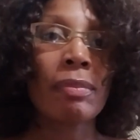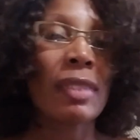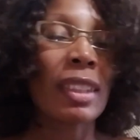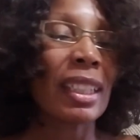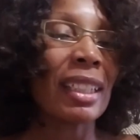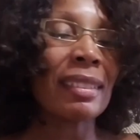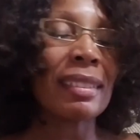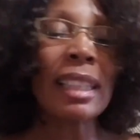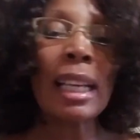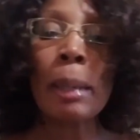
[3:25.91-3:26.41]

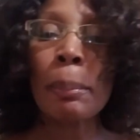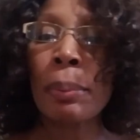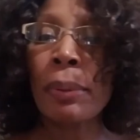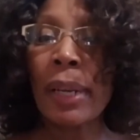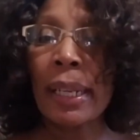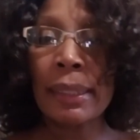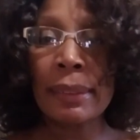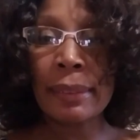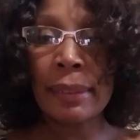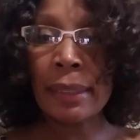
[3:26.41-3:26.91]
It's not
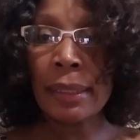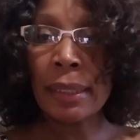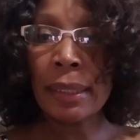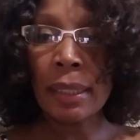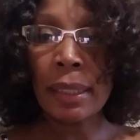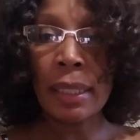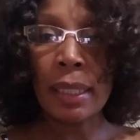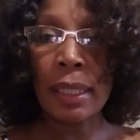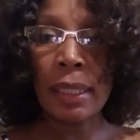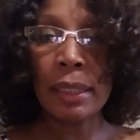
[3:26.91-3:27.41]
pricey.
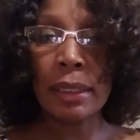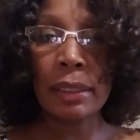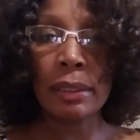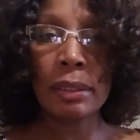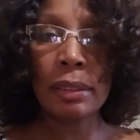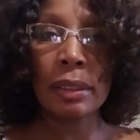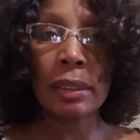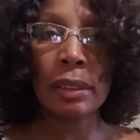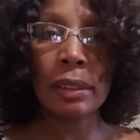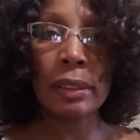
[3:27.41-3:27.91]

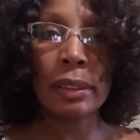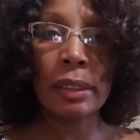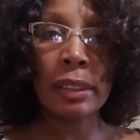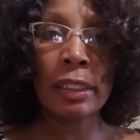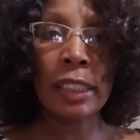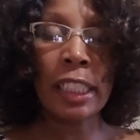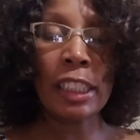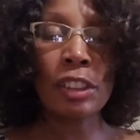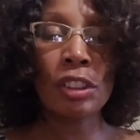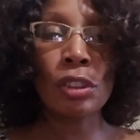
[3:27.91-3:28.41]

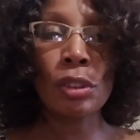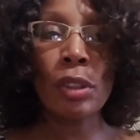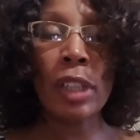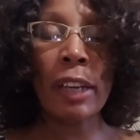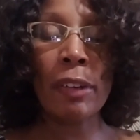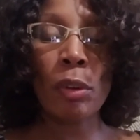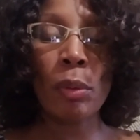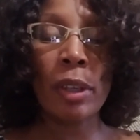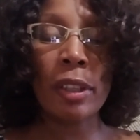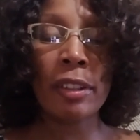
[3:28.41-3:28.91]
They do
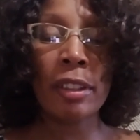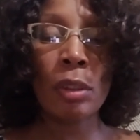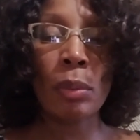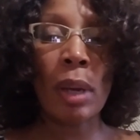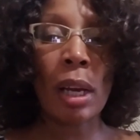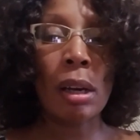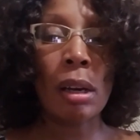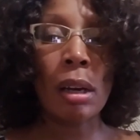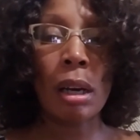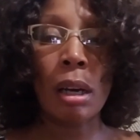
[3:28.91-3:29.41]
every once in a
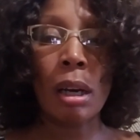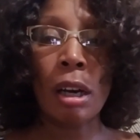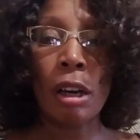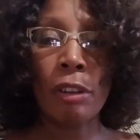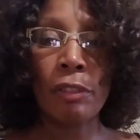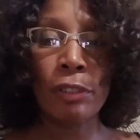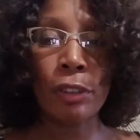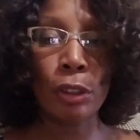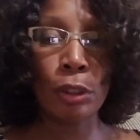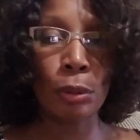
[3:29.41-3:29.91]
while
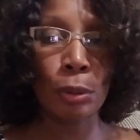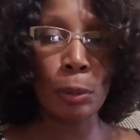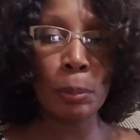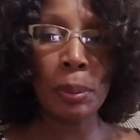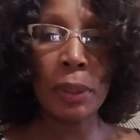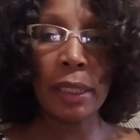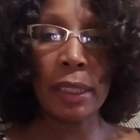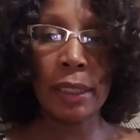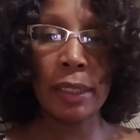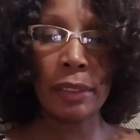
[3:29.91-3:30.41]
offer
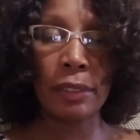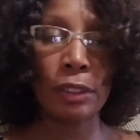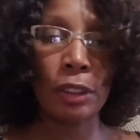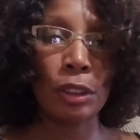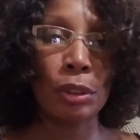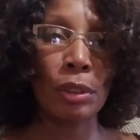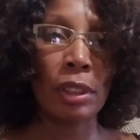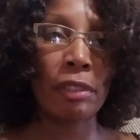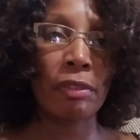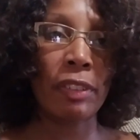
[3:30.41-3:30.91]
Groupons, or
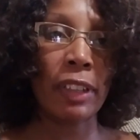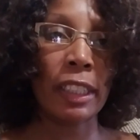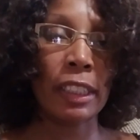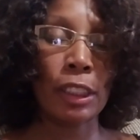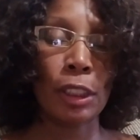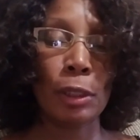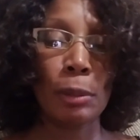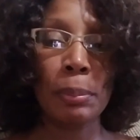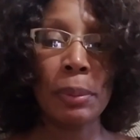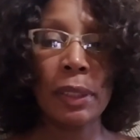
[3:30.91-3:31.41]
you can find
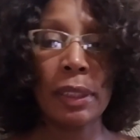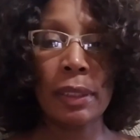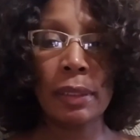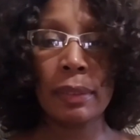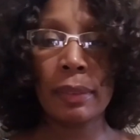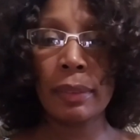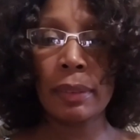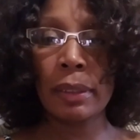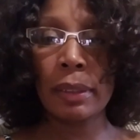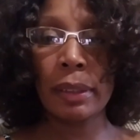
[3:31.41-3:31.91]

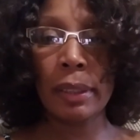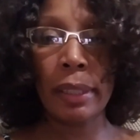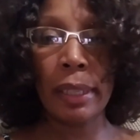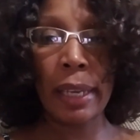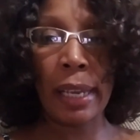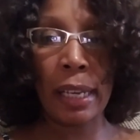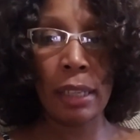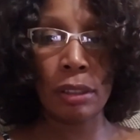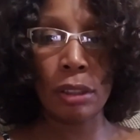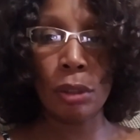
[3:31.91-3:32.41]
coupons
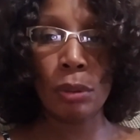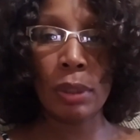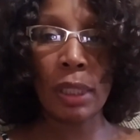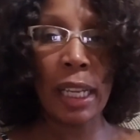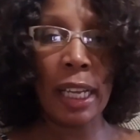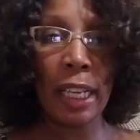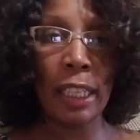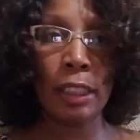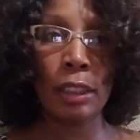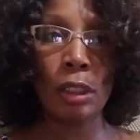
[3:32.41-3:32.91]
out
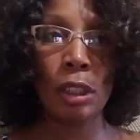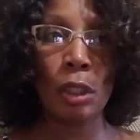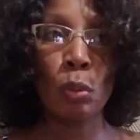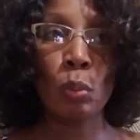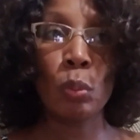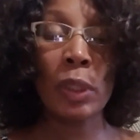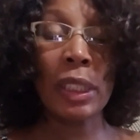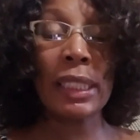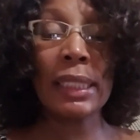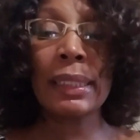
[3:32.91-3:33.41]
online.
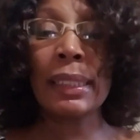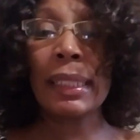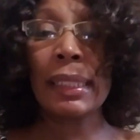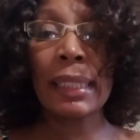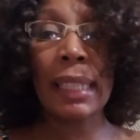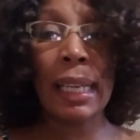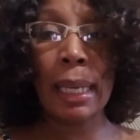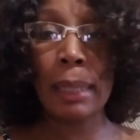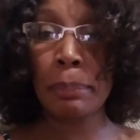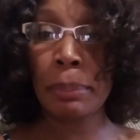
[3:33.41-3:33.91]
We did
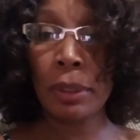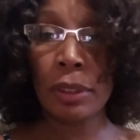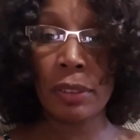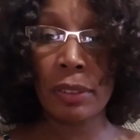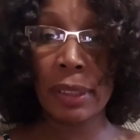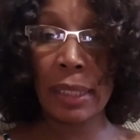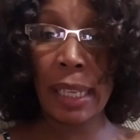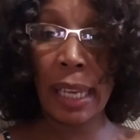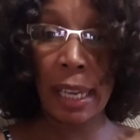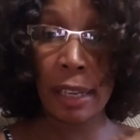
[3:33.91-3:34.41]
not
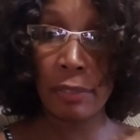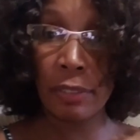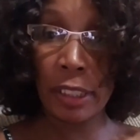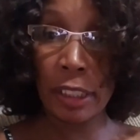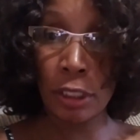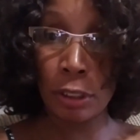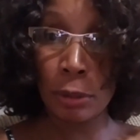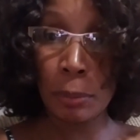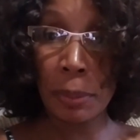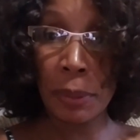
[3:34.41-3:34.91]
personally have a
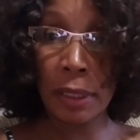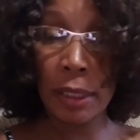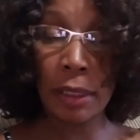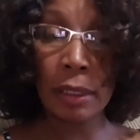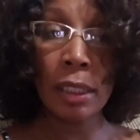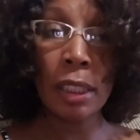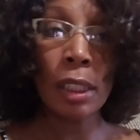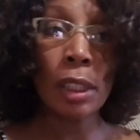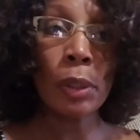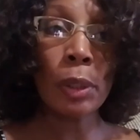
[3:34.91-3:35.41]
coupon.
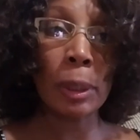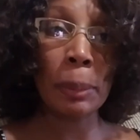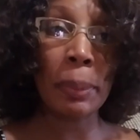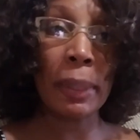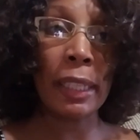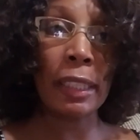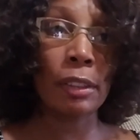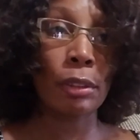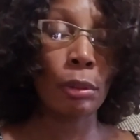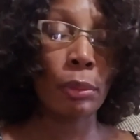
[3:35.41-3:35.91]
We
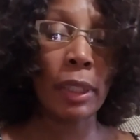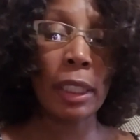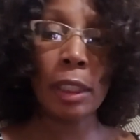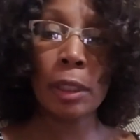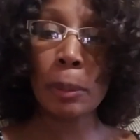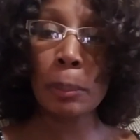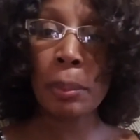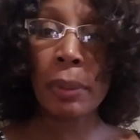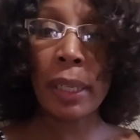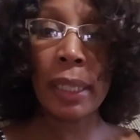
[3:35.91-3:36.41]
paid the regular
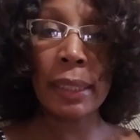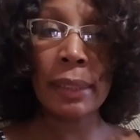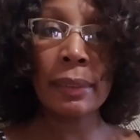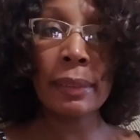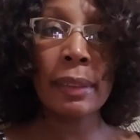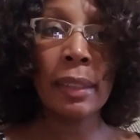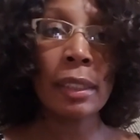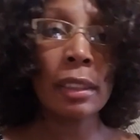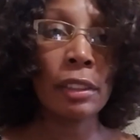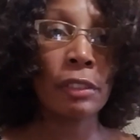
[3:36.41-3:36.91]
price,
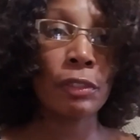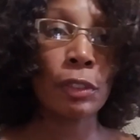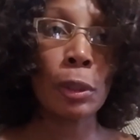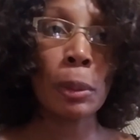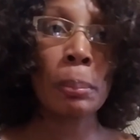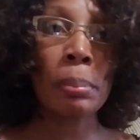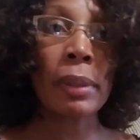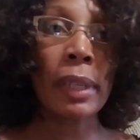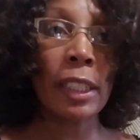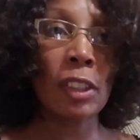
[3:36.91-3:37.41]
the full
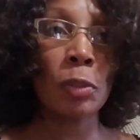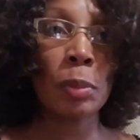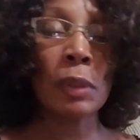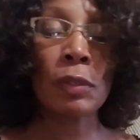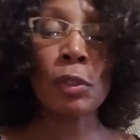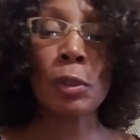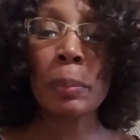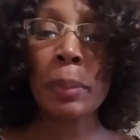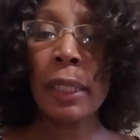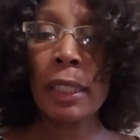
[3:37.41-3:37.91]
price. But
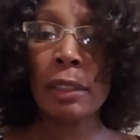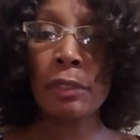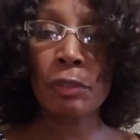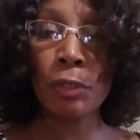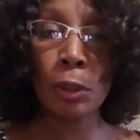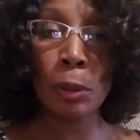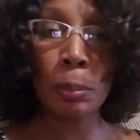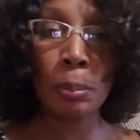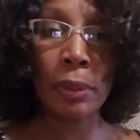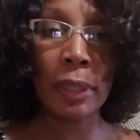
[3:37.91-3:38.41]
if you pay the
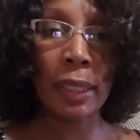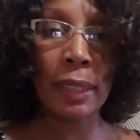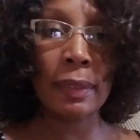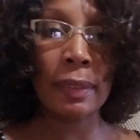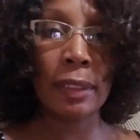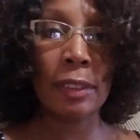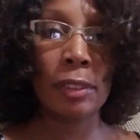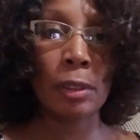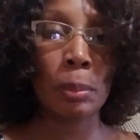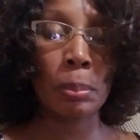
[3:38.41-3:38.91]
full price,
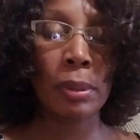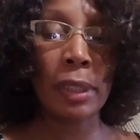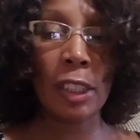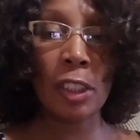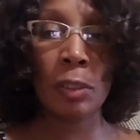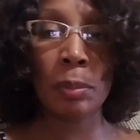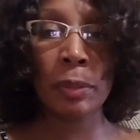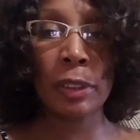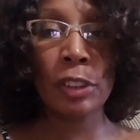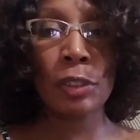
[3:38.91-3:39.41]
it is
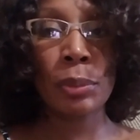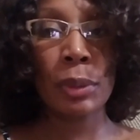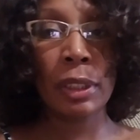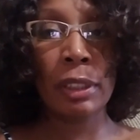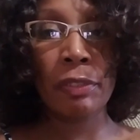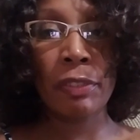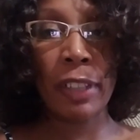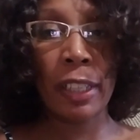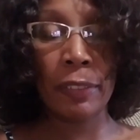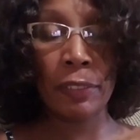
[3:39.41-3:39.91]
approximately
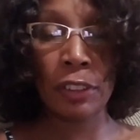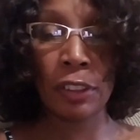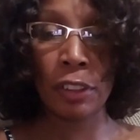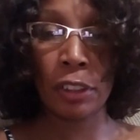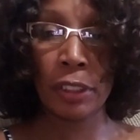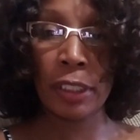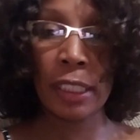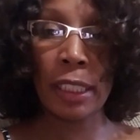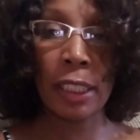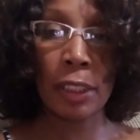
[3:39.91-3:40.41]
$25 to
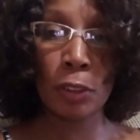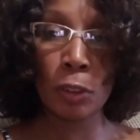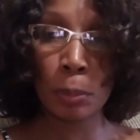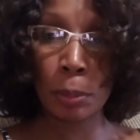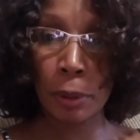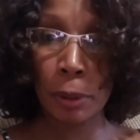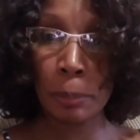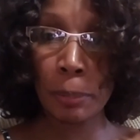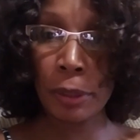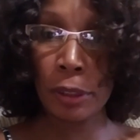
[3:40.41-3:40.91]
$30
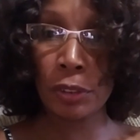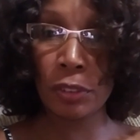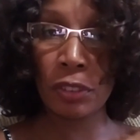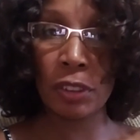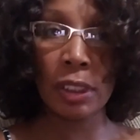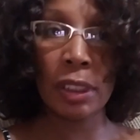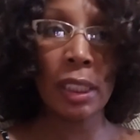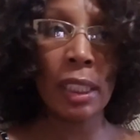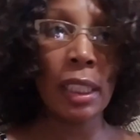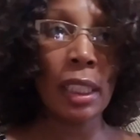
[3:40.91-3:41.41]
per
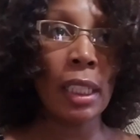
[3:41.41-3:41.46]
person.